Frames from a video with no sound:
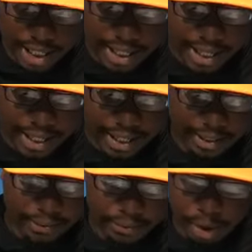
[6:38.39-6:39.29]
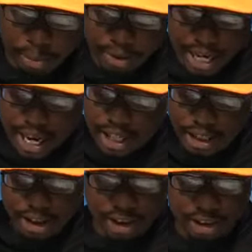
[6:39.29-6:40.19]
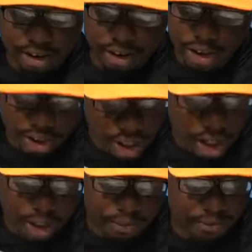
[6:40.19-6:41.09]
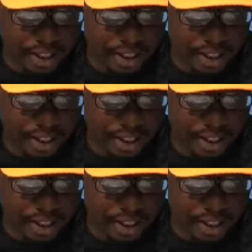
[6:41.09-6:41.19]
And from that, it just took off.